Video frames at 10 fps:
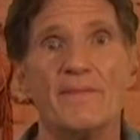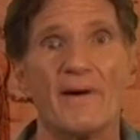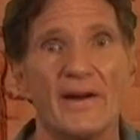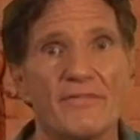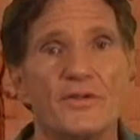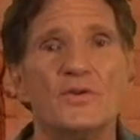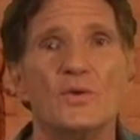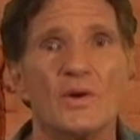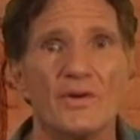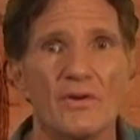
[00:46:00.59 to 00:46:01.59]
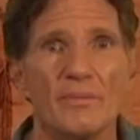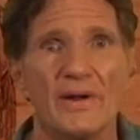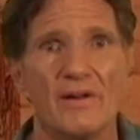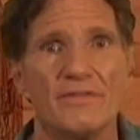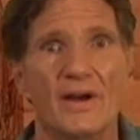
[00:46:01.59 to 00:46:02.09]
might have to do a little
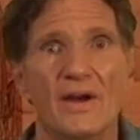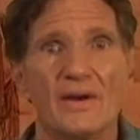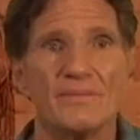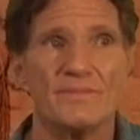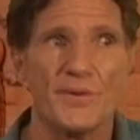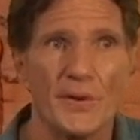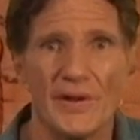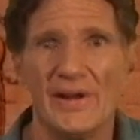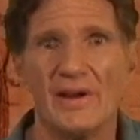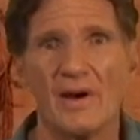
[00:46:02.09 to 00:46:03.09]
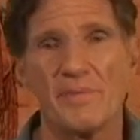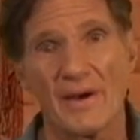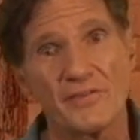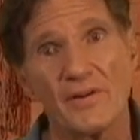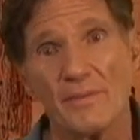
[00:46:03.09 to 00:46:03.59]
bit of cleaning up
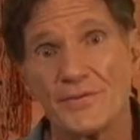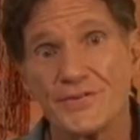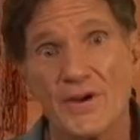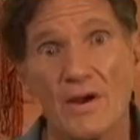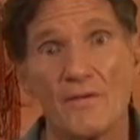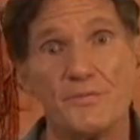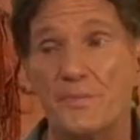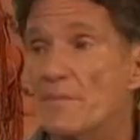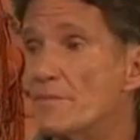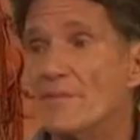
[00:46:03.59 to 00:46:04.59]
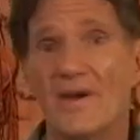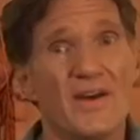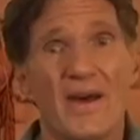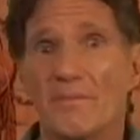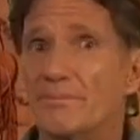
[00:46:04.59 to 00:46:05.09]
after themselves.
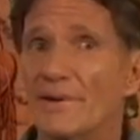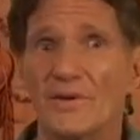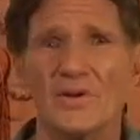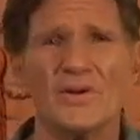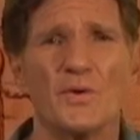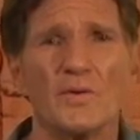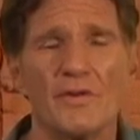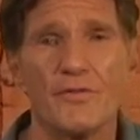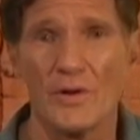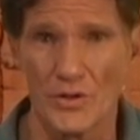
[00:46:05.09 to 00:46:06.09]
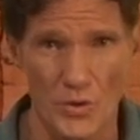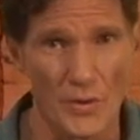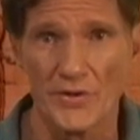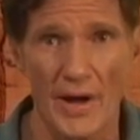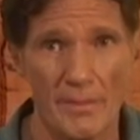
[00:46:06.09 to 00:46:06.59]
But look, only for a
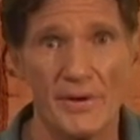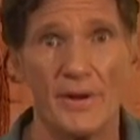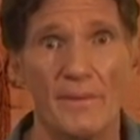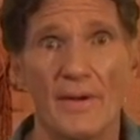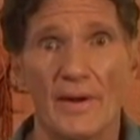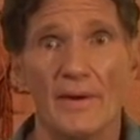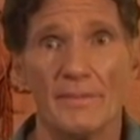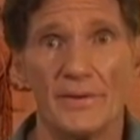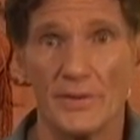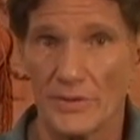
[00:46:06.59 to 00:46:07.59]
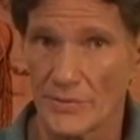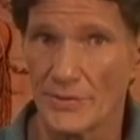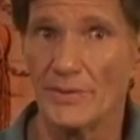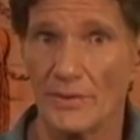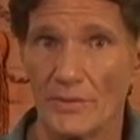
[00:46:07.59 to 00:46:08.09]
short time, because
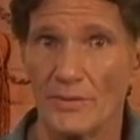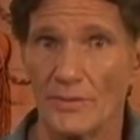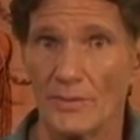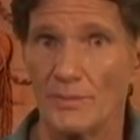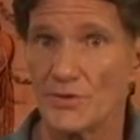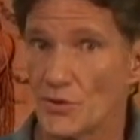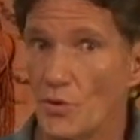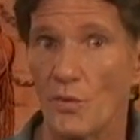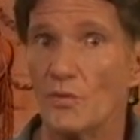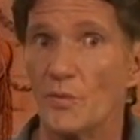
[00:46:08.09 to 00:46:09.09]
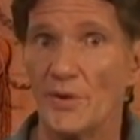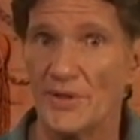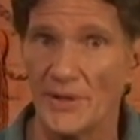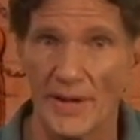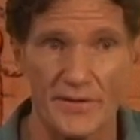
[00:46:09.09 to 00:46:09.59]
soon we
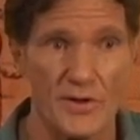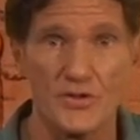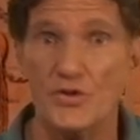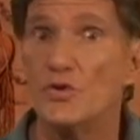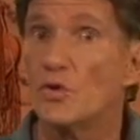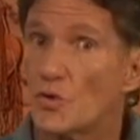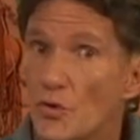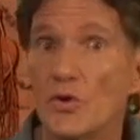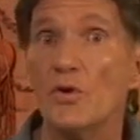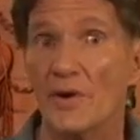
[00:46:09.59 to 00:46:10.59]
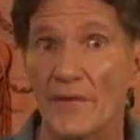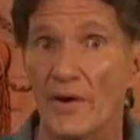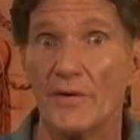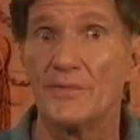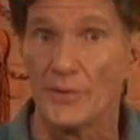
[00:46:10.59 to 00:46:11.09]
can get this new crew in
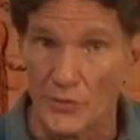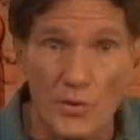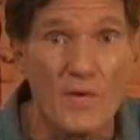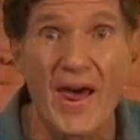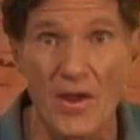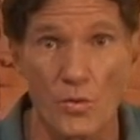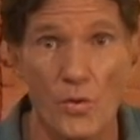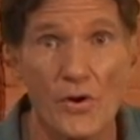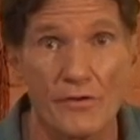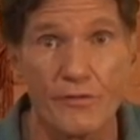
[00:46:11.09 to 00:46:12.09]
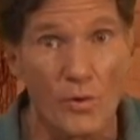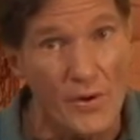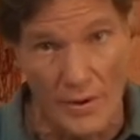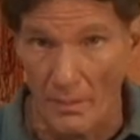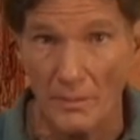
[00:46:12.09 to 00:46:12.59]
there to do that work
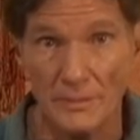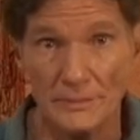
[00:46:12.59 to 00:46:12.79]
for them.